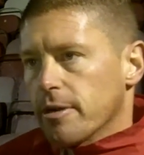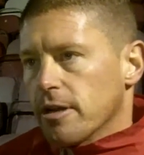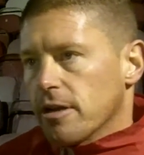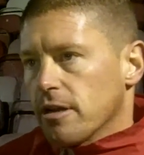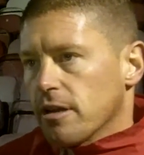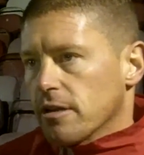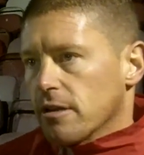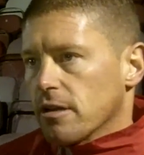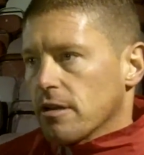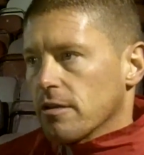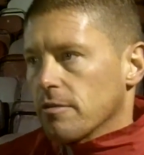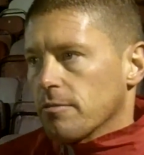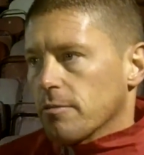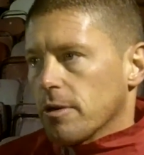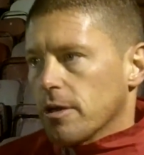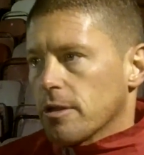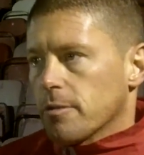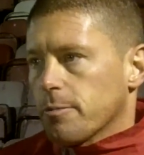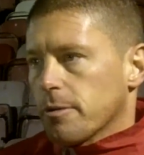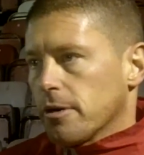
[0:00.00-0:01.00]
And
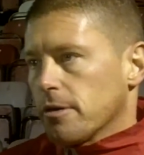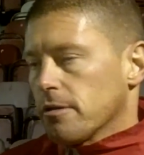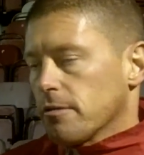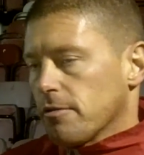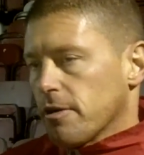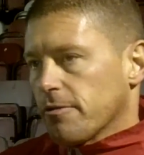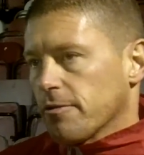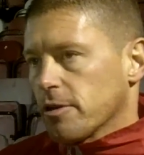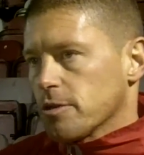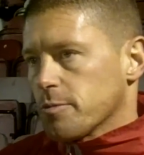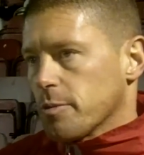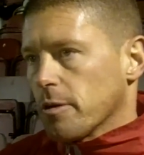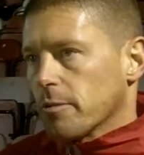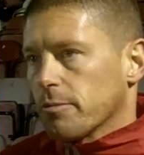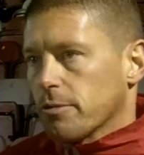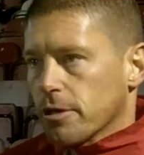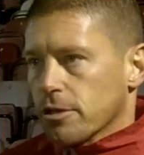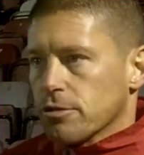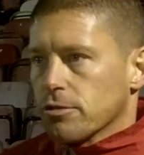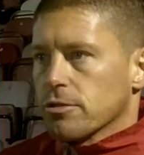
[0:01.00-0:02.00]
where the referee's
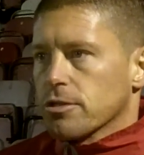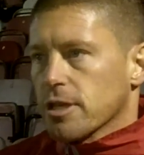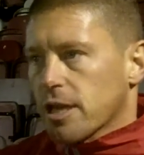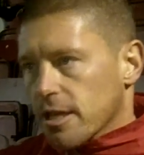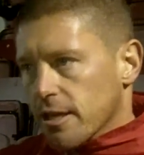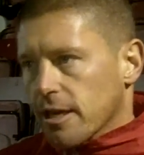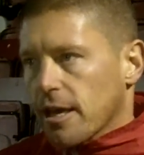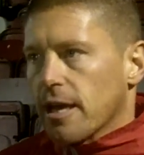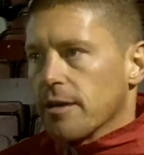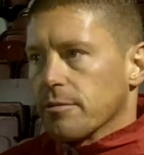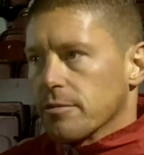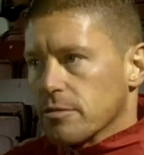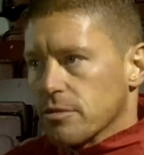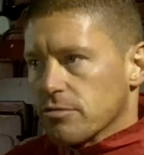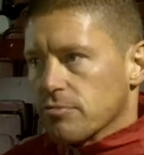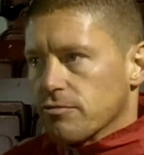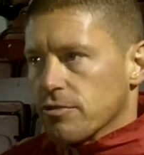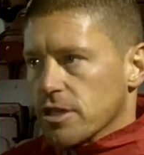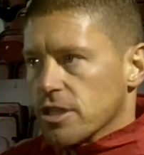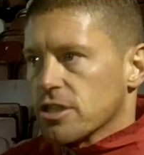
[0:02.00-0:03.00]
putting pressure on to get the game
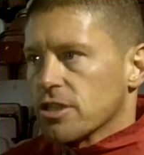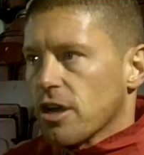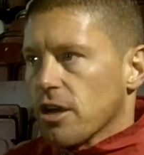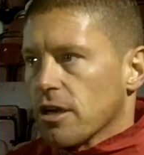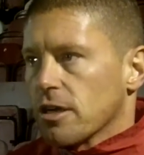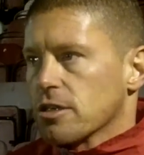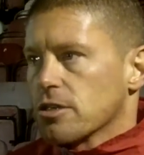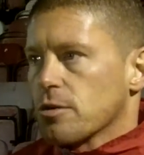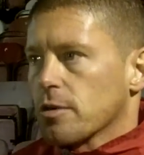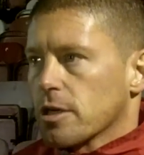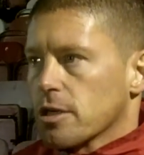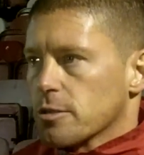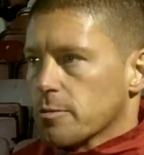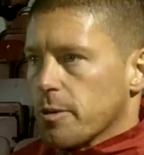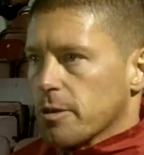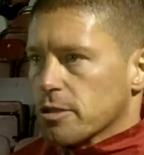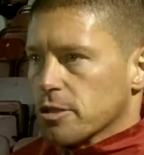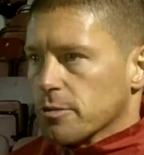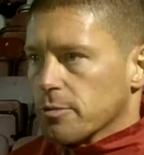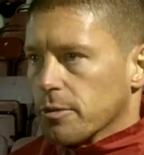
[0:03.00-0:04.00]
restarted as quick as
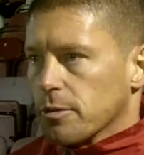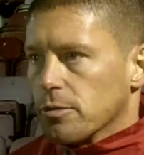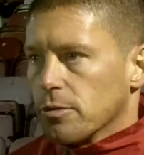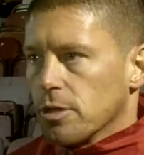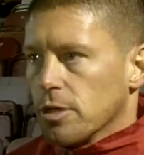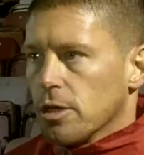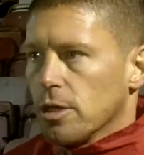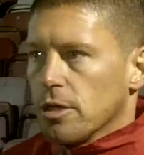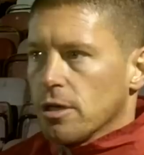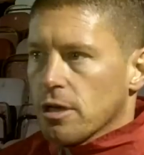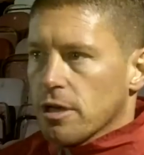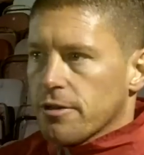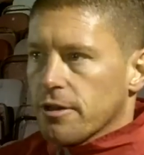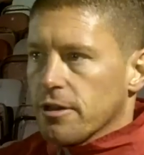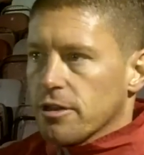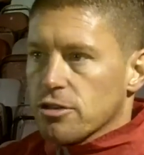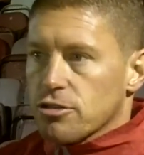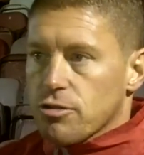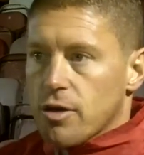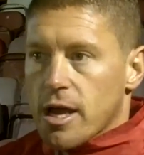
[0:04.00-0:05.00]
possible, I
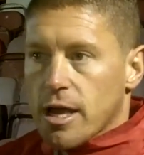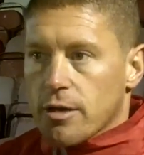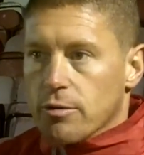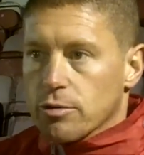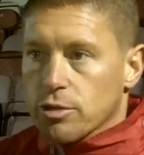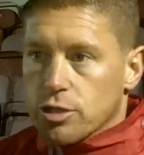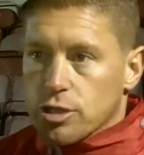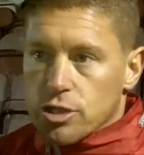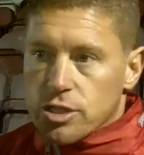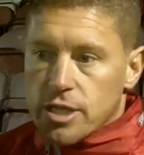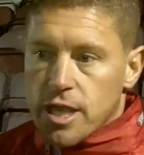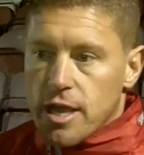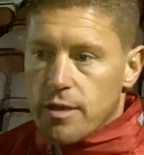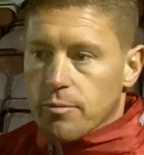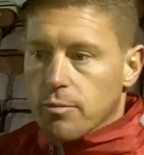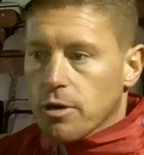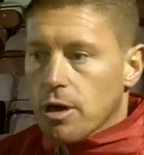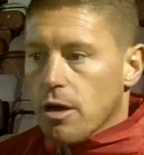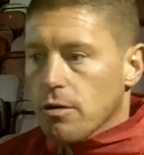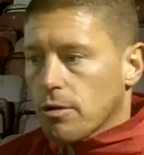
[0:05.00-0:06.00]
think the striker was just
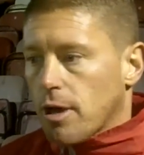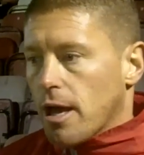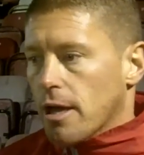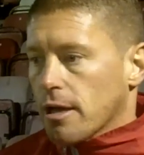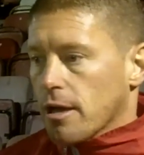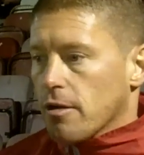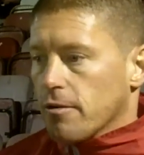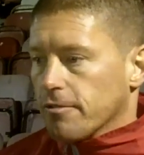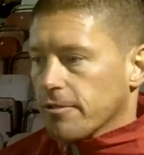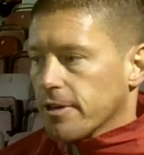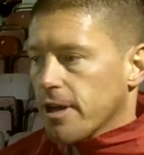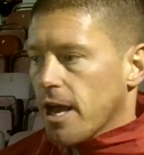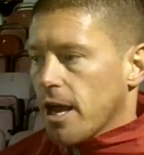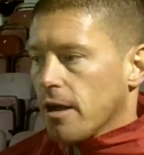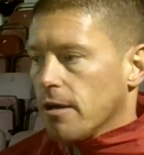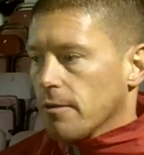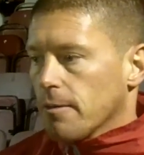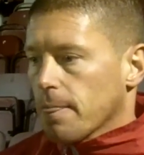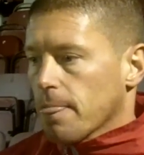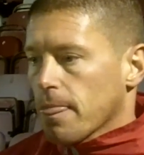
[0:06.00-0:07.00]
saying, well, I'll go and goal for
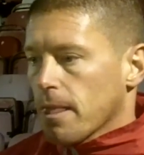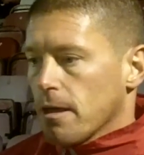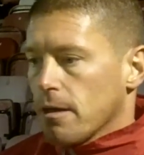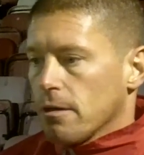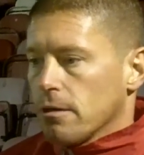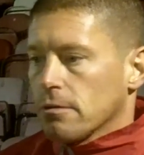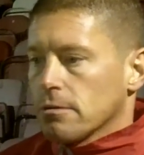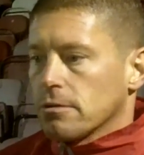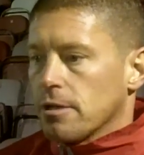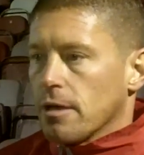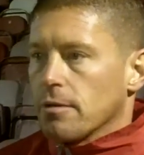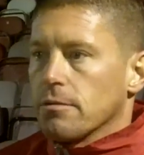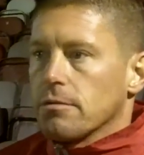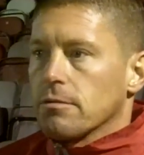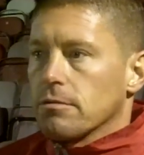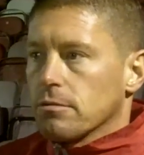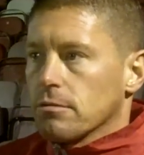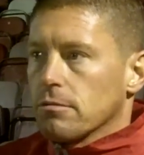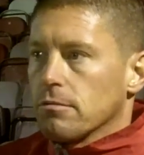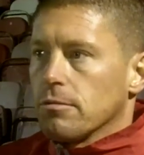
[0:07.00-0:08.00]
now.
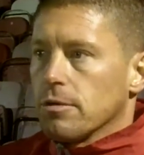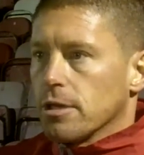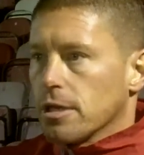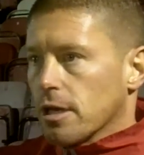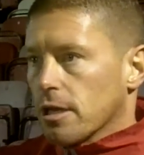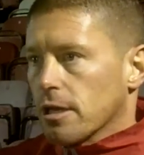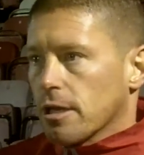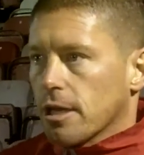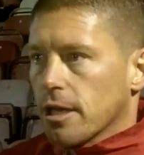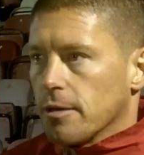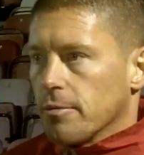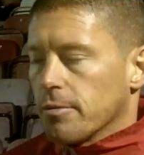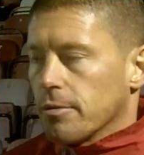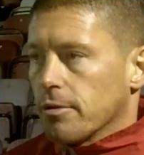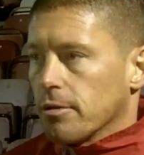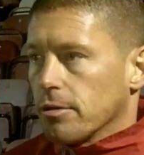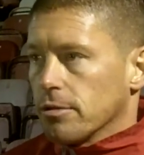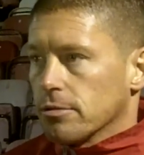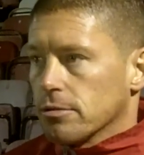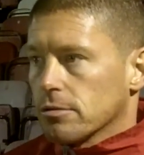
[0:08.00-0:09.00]
Then when you get the
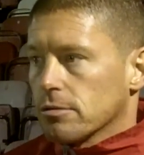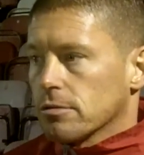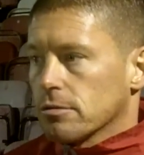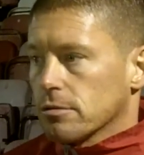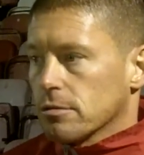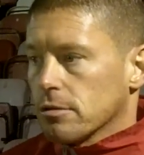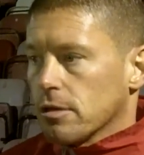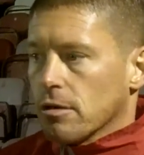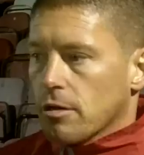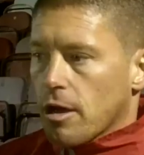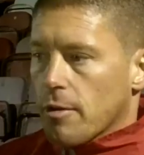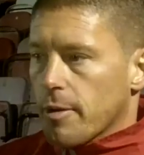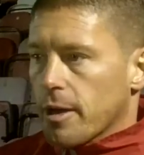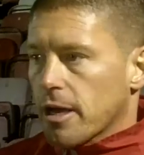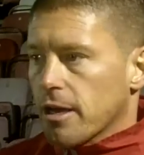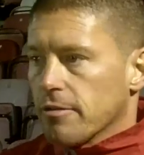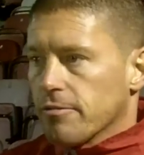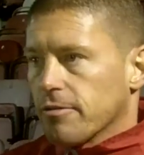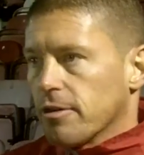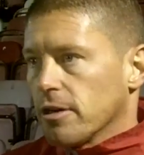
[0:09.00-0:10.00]
keeper on, I'll go
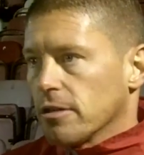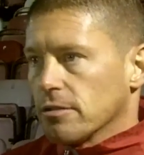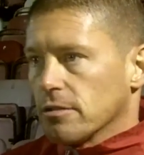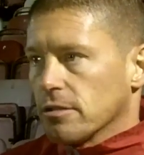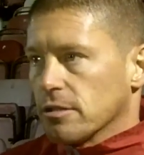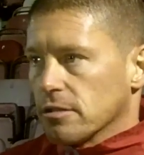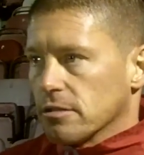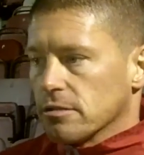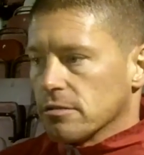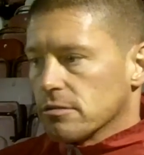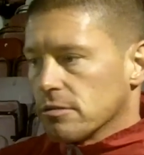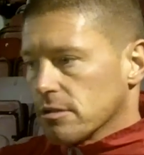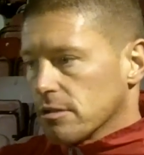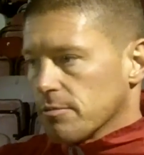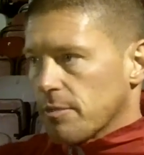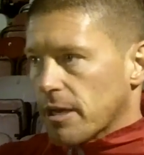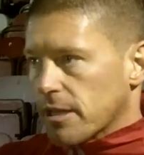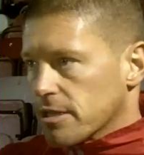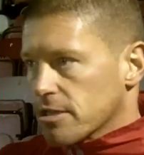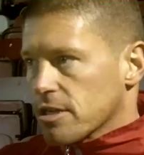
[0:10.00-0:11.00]
back up front
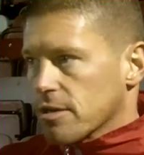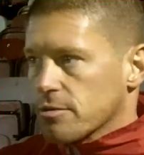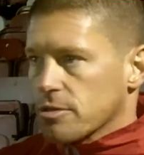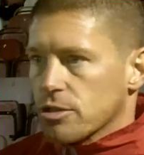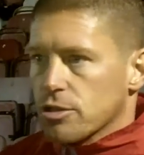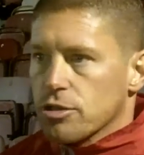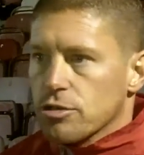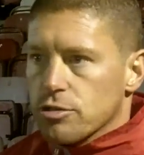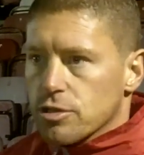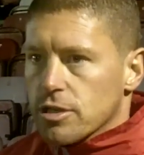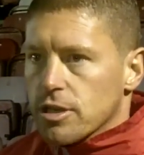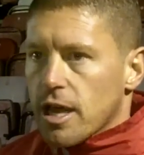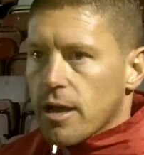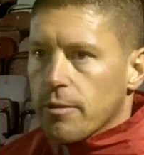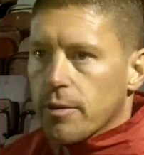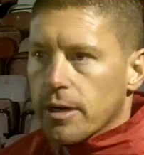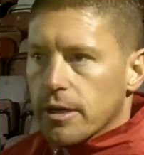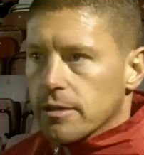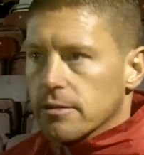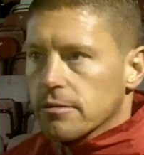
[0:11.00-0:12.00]
and make the substitution
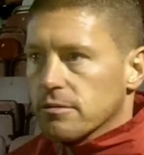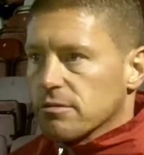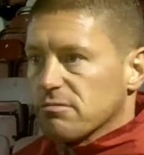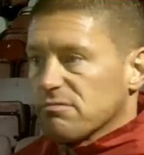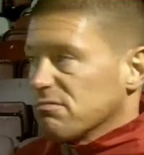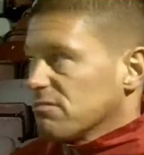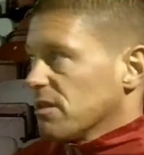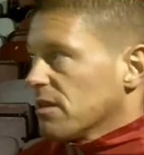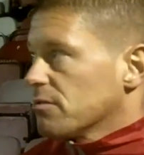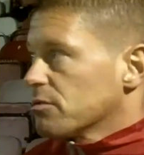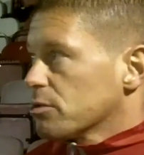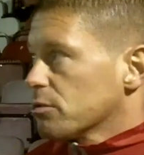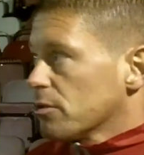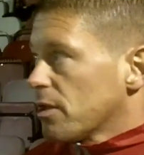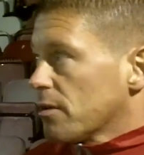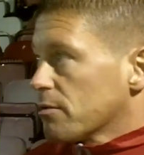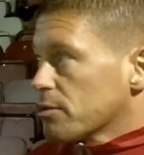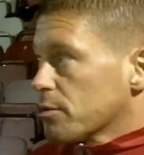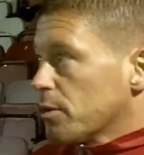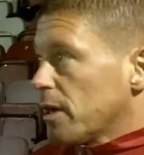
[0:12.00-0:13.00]
that way. That
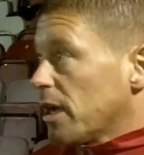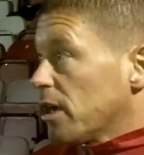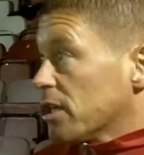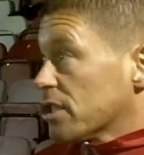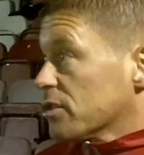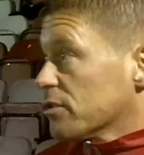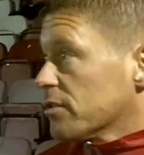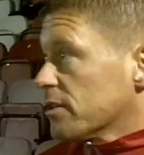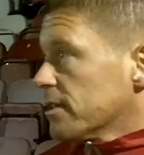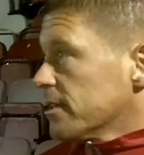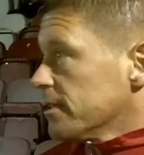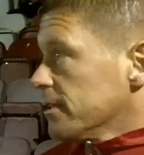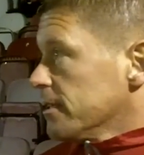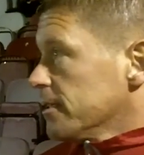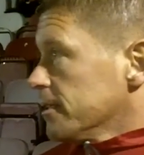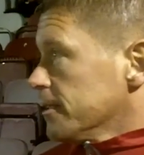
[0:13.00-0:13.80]
was the way I saw it.